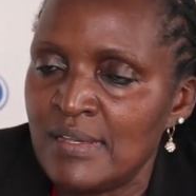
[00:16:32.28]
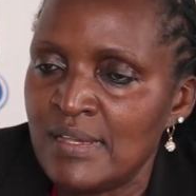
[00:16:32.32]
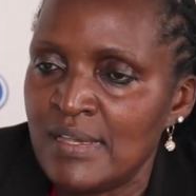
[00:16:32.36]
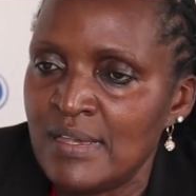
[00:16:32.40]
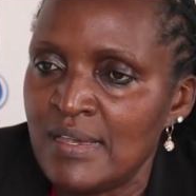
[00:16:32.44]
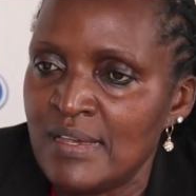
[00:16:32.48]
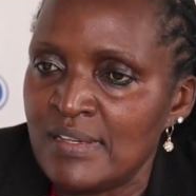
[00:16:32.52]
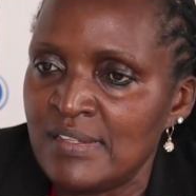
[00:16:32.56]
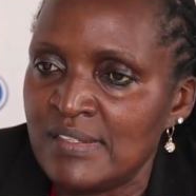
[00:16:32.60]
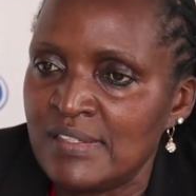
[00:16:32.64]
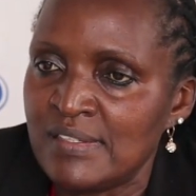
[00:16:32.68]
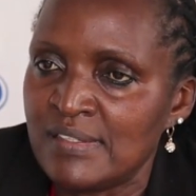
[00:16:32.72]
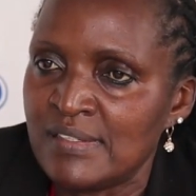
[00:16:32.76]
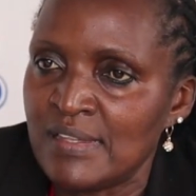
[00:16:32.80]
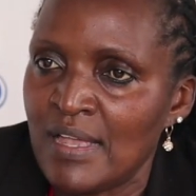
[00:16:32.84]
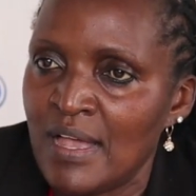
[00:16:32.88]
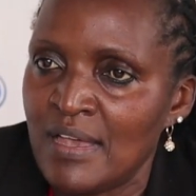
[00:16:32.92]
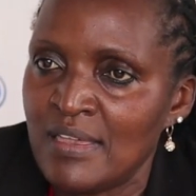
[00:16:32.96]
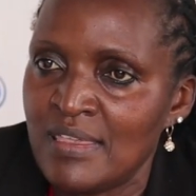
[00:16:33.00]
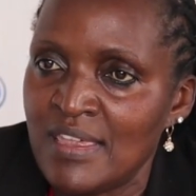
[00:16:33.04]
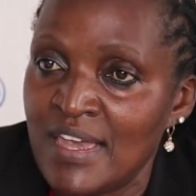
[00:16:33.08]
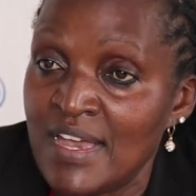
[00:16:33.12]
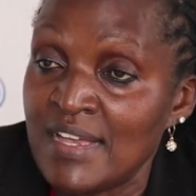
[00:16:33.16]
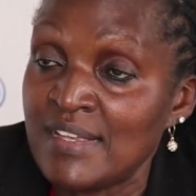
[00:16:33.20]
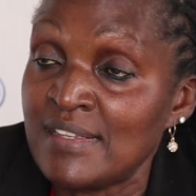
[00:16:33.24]

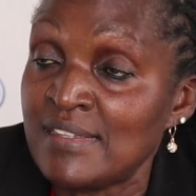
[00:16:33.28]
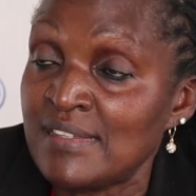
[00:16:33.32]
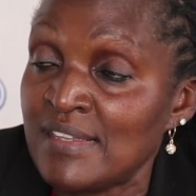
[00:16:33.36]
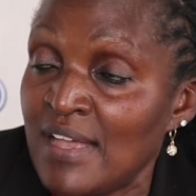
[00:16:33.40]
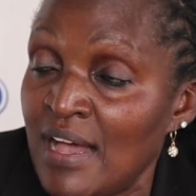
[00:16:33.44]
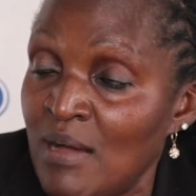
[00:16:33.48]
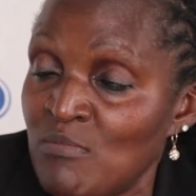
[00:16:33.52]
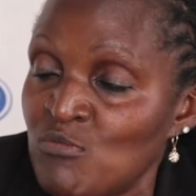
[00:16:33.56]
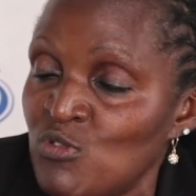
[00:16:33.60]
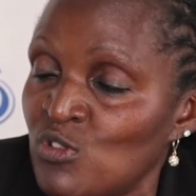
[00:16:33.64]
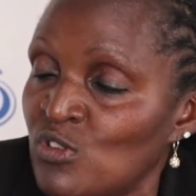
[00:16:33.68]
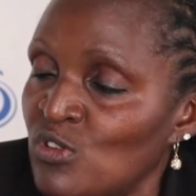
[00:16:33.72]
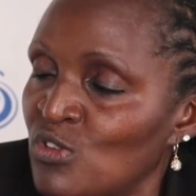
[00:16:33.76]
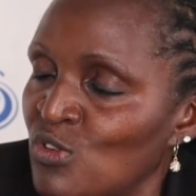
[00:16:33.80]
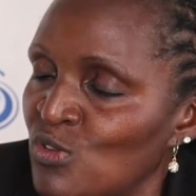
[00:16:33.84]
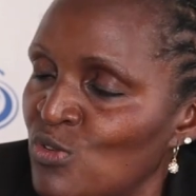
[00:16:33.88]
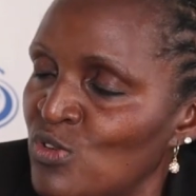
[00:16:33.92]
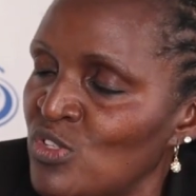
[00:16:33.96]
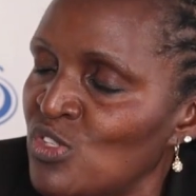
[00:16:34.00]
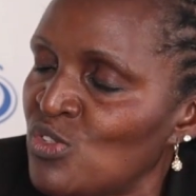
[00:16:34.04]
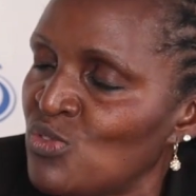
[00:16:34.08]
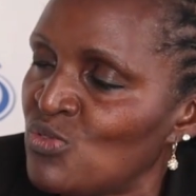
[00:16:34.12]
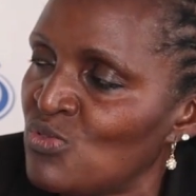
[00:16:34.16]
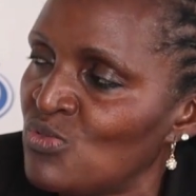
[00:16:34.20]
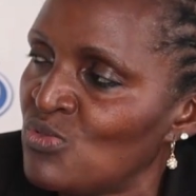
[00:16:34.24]
the exam was not
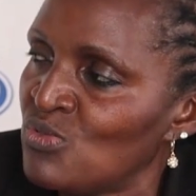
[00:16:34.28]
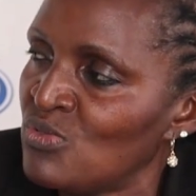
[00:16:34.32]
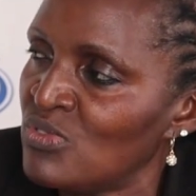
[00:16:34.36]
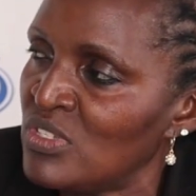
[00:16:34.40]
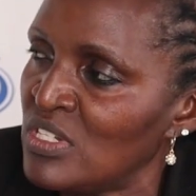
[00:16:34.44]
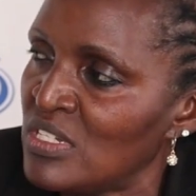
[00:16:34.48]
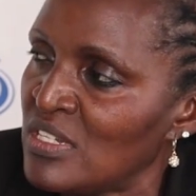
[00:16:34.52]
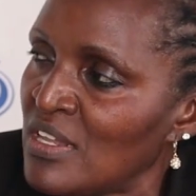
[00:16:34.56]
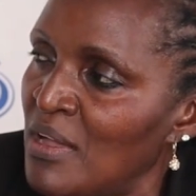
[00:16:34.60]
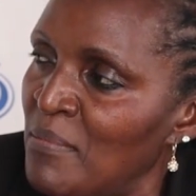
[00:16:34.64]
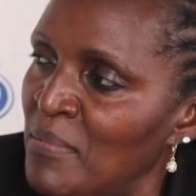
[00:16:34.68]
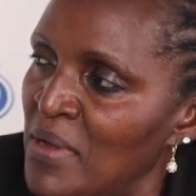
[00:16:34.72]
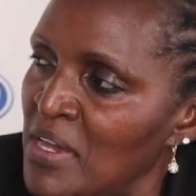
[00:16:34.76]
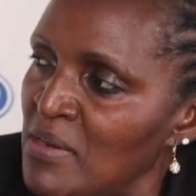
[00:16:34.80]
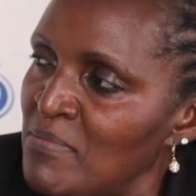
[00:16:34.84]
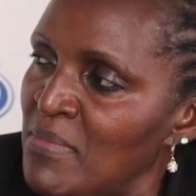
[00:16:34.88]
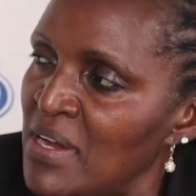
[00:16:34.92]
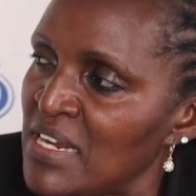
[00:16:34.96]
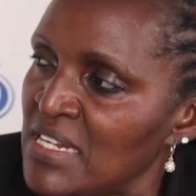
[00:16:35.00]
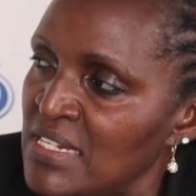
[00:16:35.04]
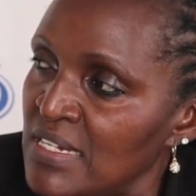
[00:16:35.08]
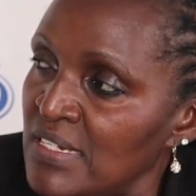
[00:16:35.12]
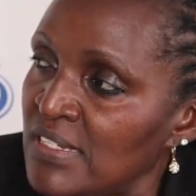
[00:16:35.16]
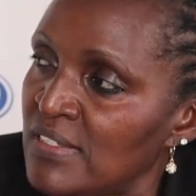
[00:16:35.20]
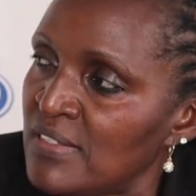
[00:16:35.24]
going to determine
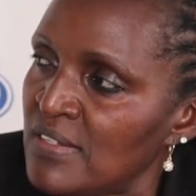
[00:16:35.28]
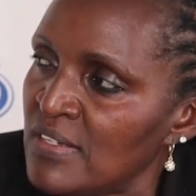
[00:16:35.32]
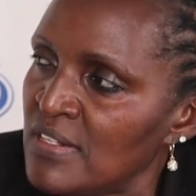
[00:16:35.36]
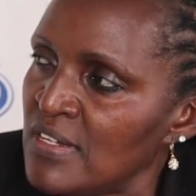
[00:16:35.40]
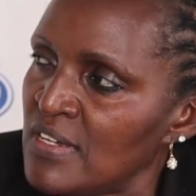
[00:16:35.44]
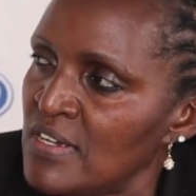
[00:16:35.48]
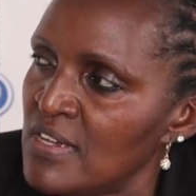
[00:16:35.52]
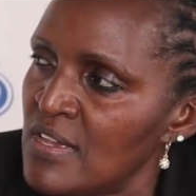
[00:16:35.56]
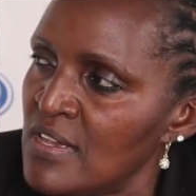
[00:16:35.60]
my destiny.